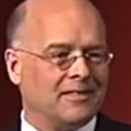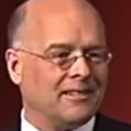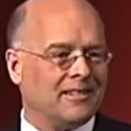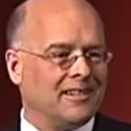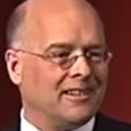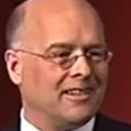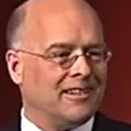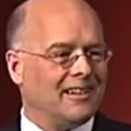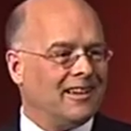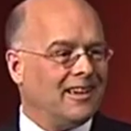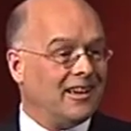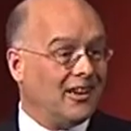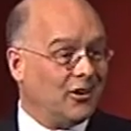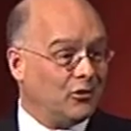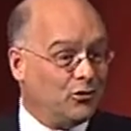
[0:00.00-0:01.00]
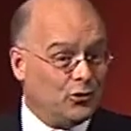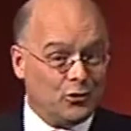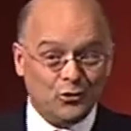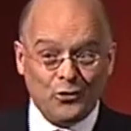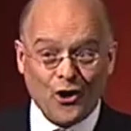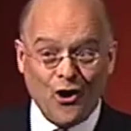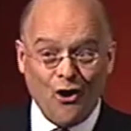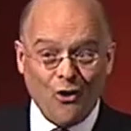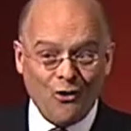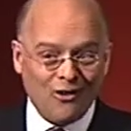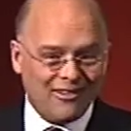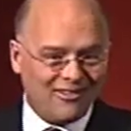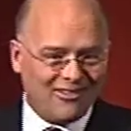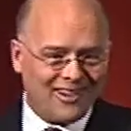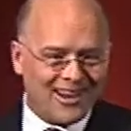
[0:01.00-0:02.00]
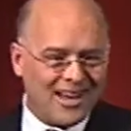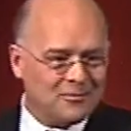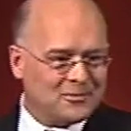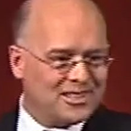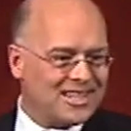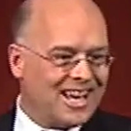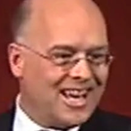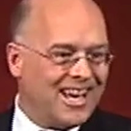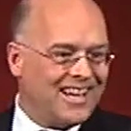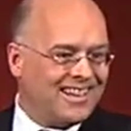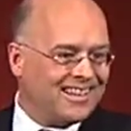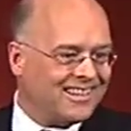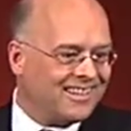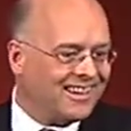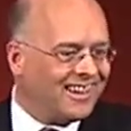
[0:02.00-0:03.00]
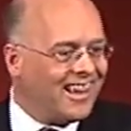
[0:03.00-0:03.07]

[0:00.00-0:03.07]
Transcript: Do you know what I'm saying?